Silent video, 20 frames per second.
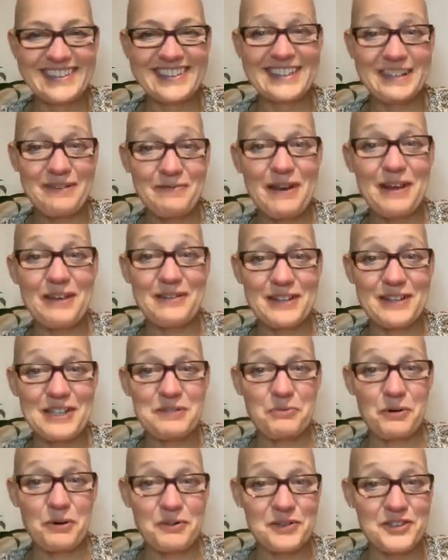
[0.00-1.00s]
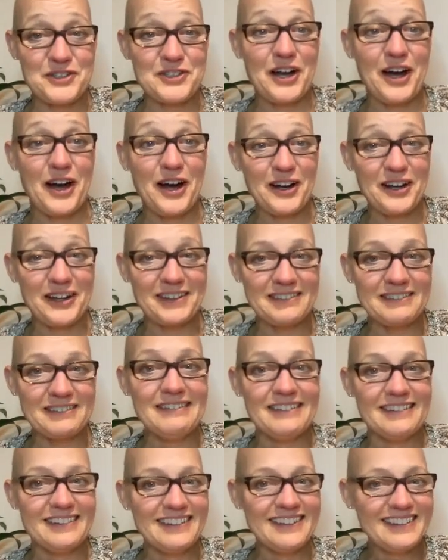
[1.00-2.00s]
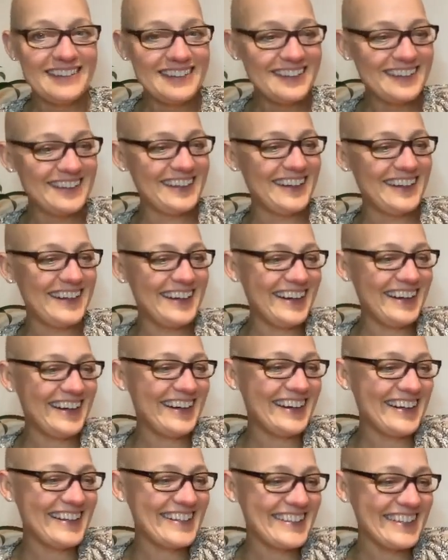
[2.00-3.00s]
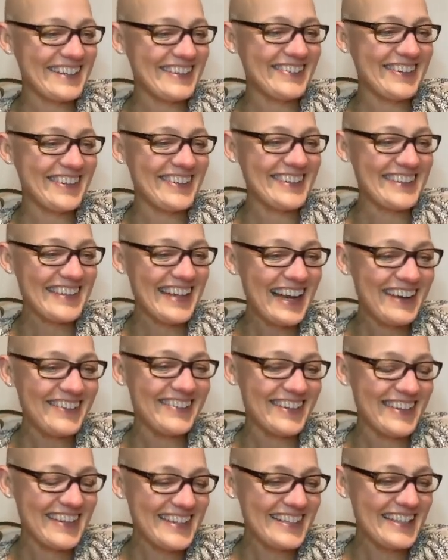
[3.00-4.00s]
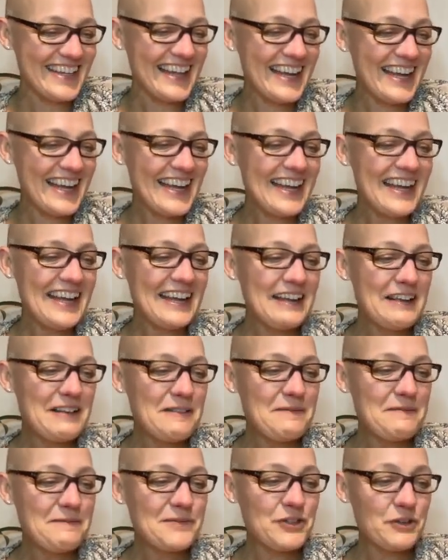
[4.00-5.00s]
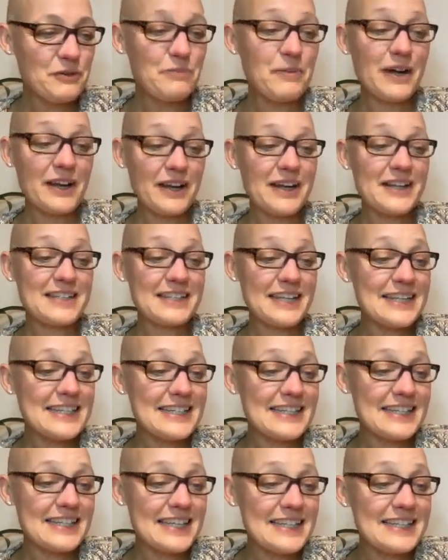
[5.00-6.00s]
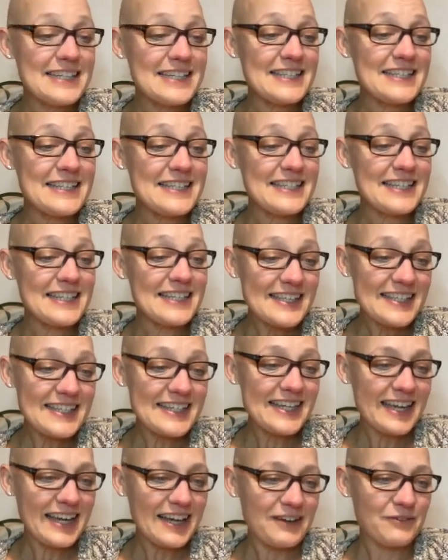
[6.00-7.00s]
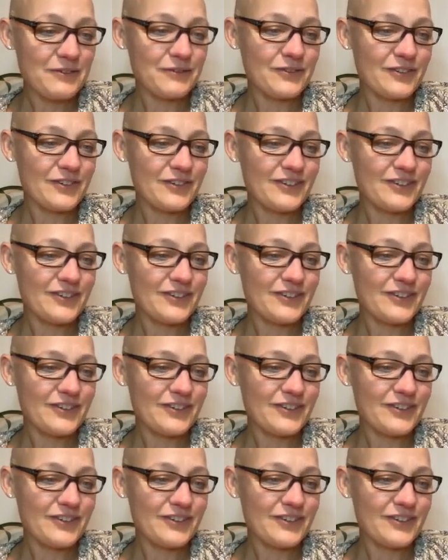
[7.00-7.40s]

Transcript: is the bit this is what stuck, as I wrote down is so my identity is a discount.